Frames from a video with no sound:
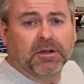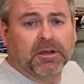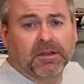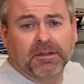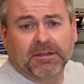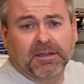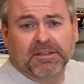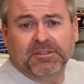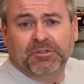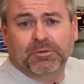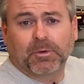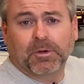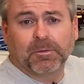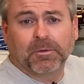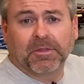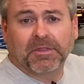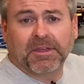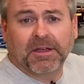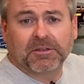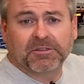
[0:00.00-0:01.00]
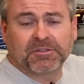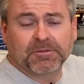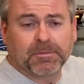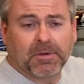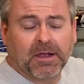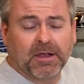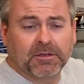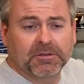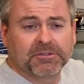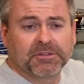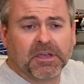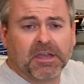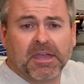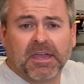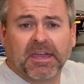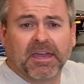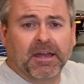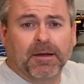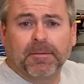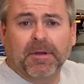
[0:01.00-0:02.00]
It has 21,000 miles.
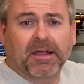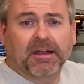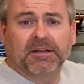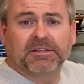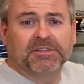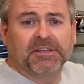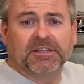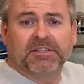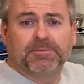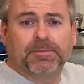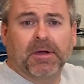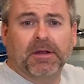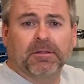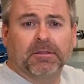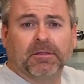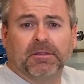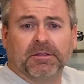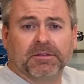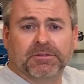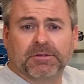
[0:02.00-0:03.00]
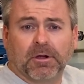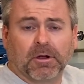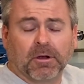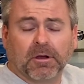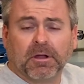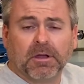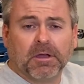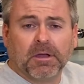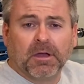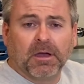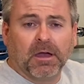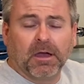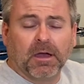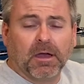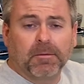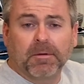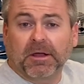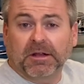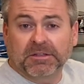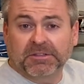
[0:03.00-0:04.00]
And I'm not going to say it's better than this car.
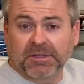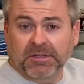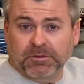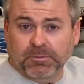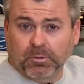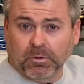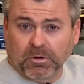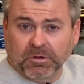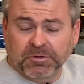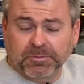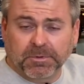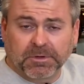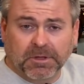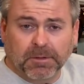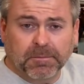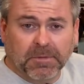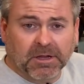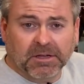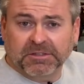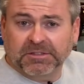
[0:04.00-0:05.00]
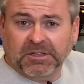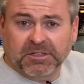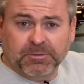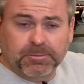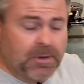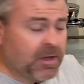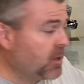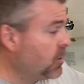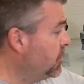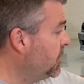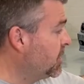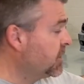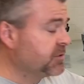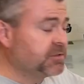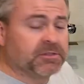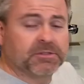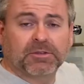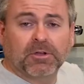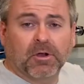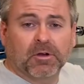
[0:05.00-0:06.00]
I'm not going to say it's worse, but I'm not going to say it's better,
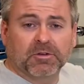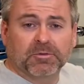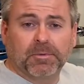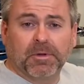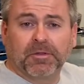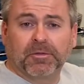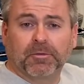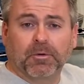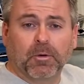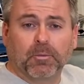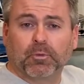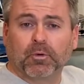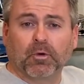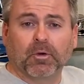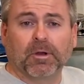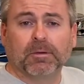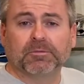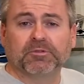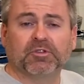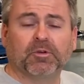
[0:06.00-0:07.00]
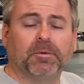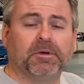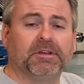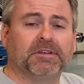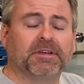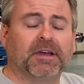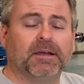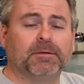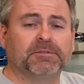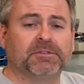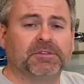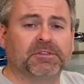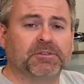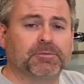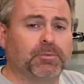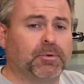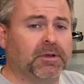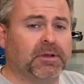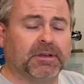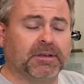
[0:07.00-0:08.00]
because this car has been through our program so many times at
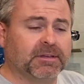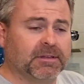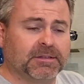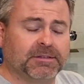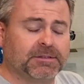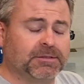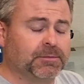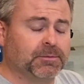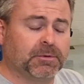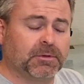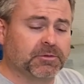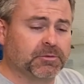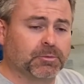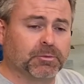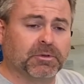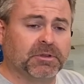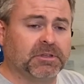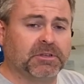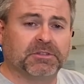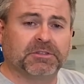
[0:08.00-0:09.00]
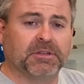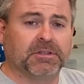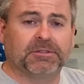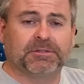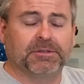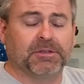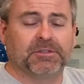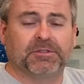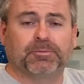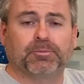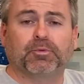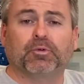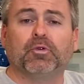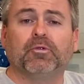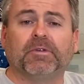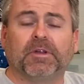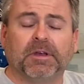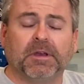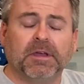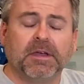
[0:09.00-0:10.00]
this point. It's really just, it's
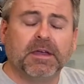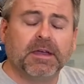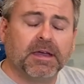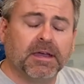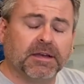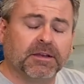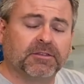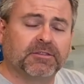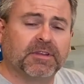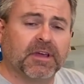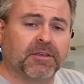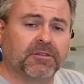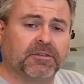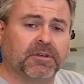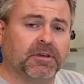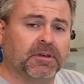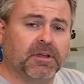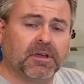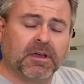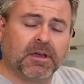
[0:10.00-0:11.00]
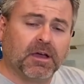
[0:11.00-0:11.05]
proven and it's tested.